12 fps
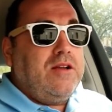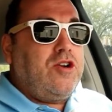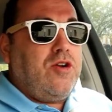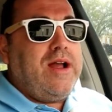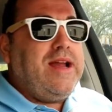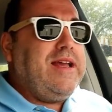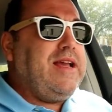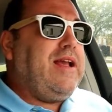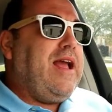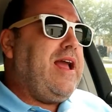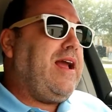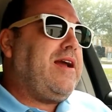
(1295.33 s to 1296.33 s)

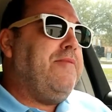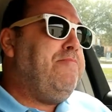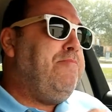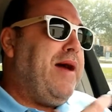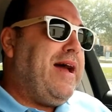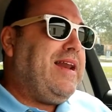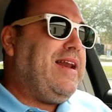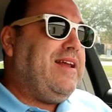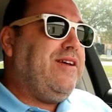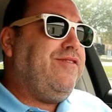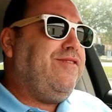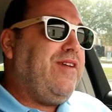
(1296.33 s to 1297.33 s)
creating a
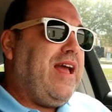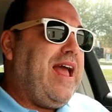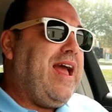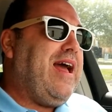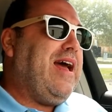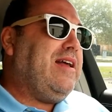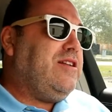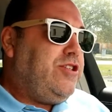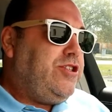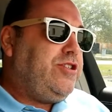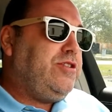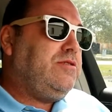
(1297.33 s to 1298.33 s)
competitive
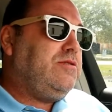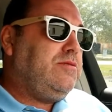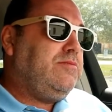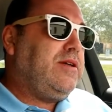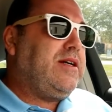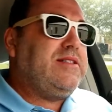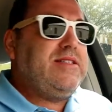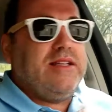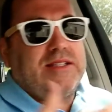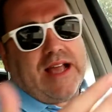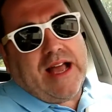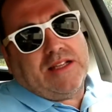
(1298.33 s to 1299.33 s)
edge because
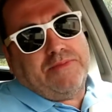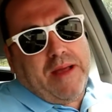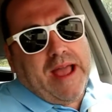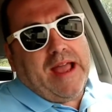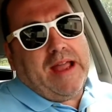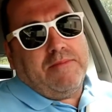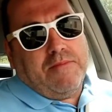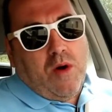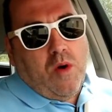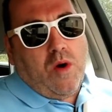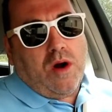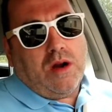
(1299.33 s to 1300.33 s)
this guy's paying
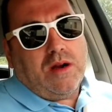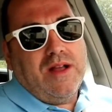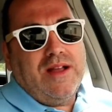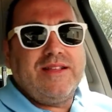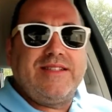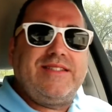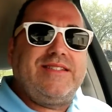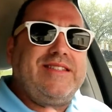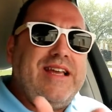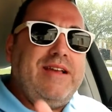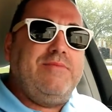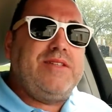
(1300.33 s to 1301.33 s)
more
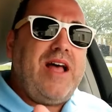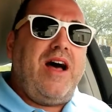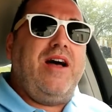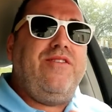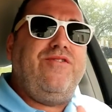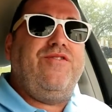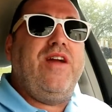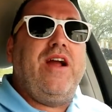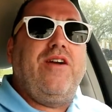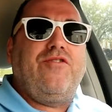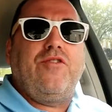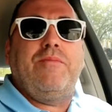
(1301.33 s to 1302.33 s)
seems
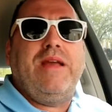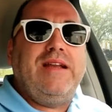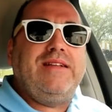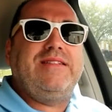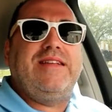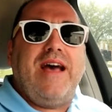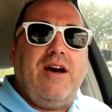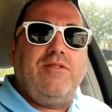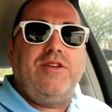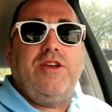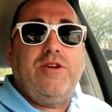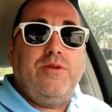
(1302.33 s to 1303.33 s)
unfair for me to
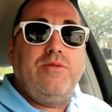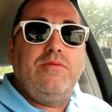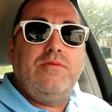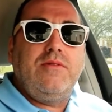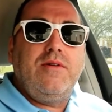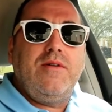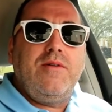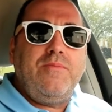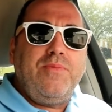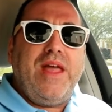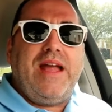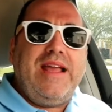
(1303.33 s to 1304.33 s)
tell you
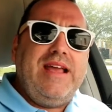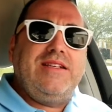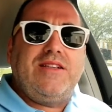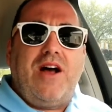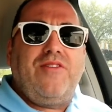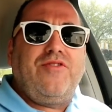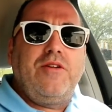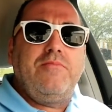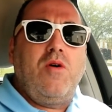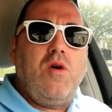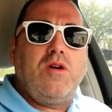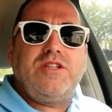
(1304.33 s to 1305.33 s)
that he's offering
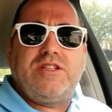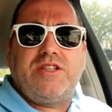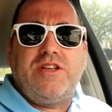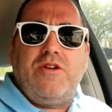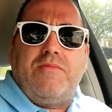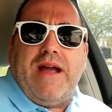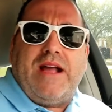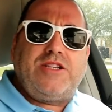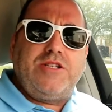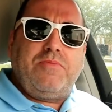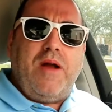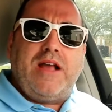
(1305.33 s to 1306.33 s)
more just so you'll
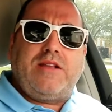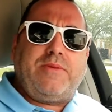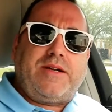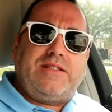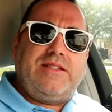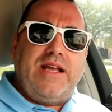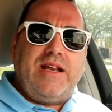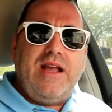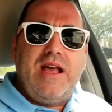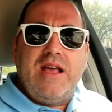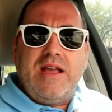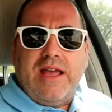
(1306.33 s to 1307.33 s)
match his price because then
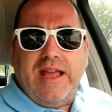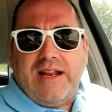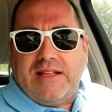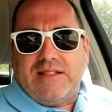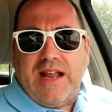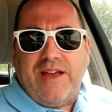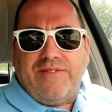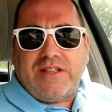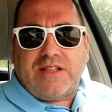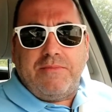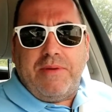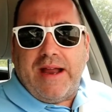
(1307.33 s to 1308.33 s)
he doesn't have
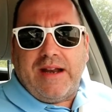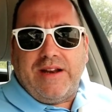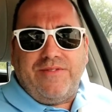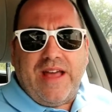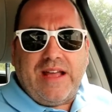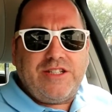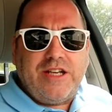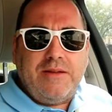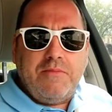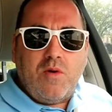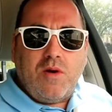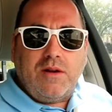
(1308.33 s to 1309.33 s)
his competitive edge
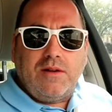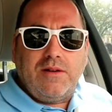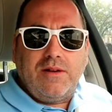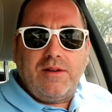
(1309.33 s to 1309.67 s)
anymore.